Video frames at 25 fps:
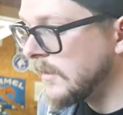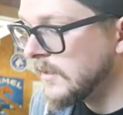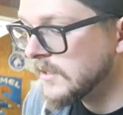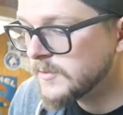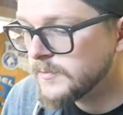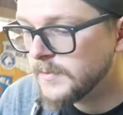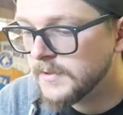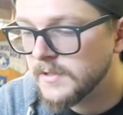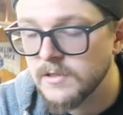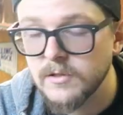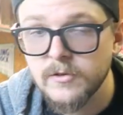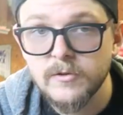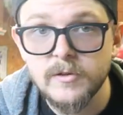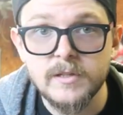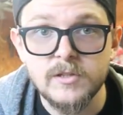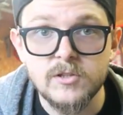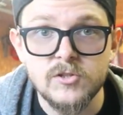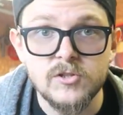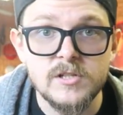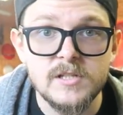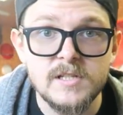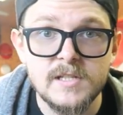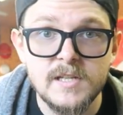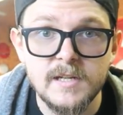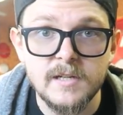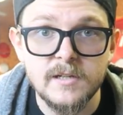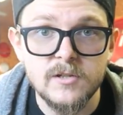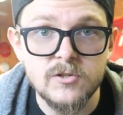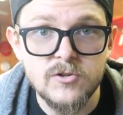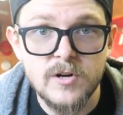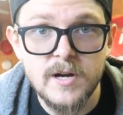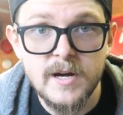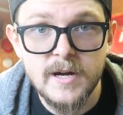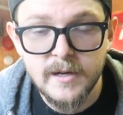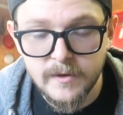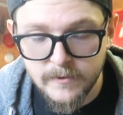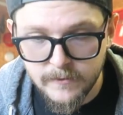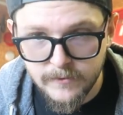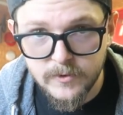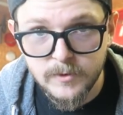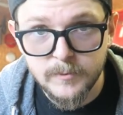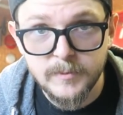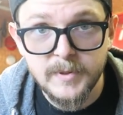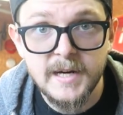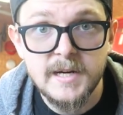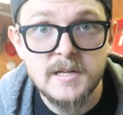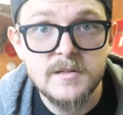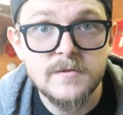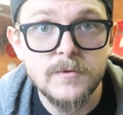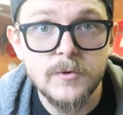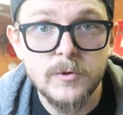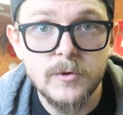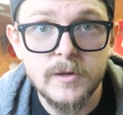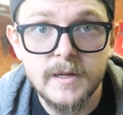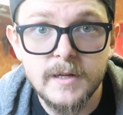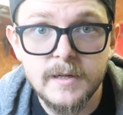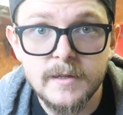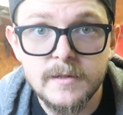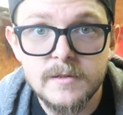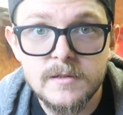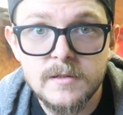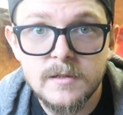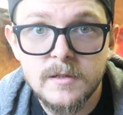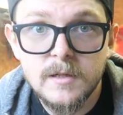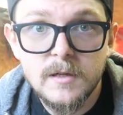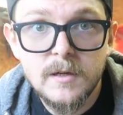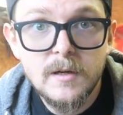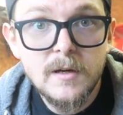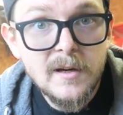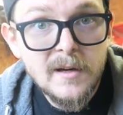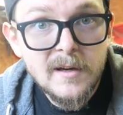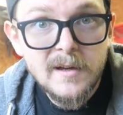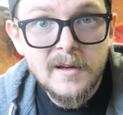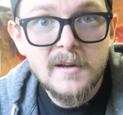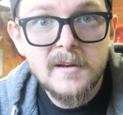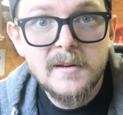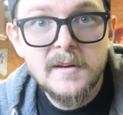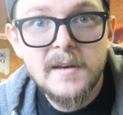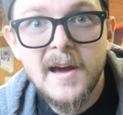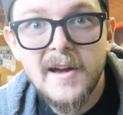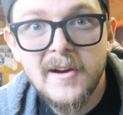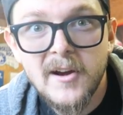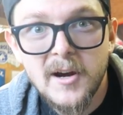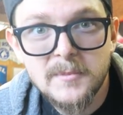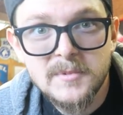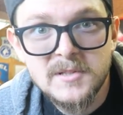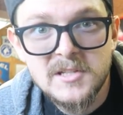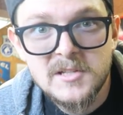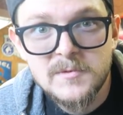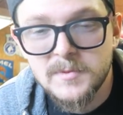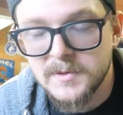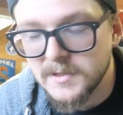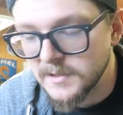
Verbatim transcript: all it's been doing is just sitting drying for the past few days. Now you're up to